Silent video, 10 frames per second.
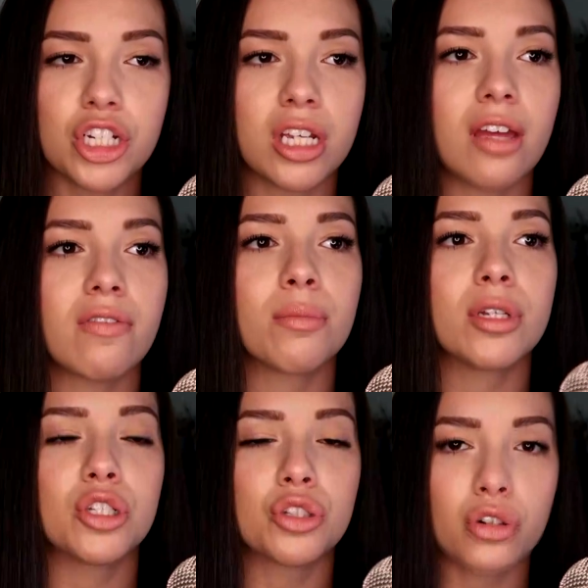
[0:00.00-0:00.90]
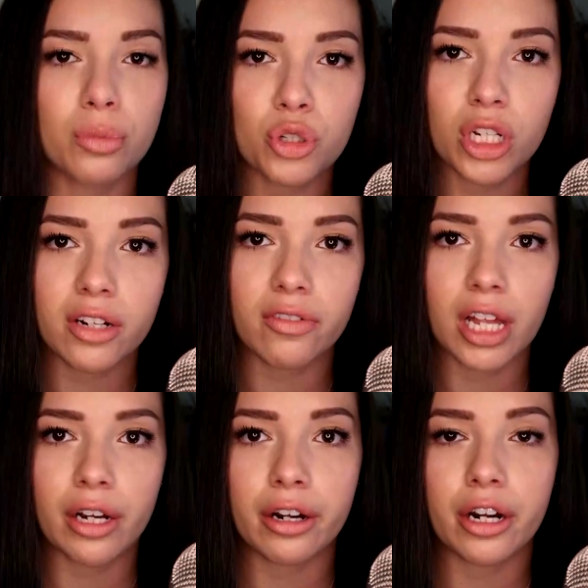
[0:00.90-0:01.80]
She gave them a description of
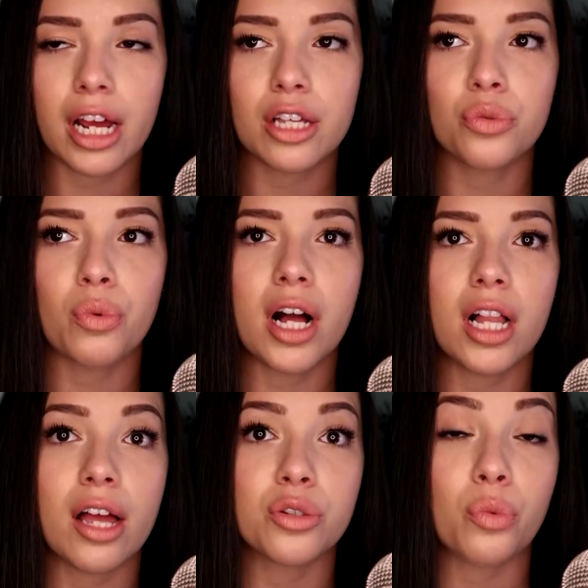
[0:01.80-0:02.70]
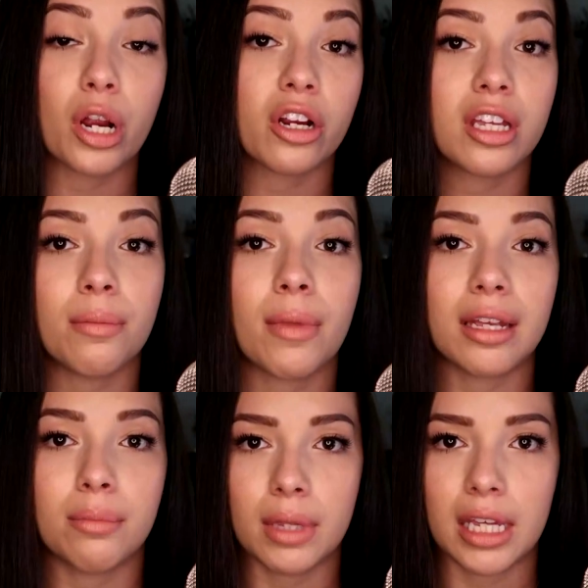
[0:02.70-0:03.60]
Leonard as well as where he
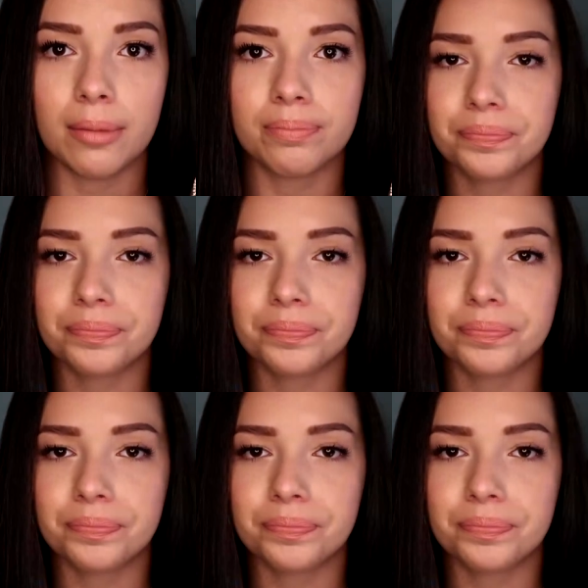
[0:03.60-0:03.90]
might be,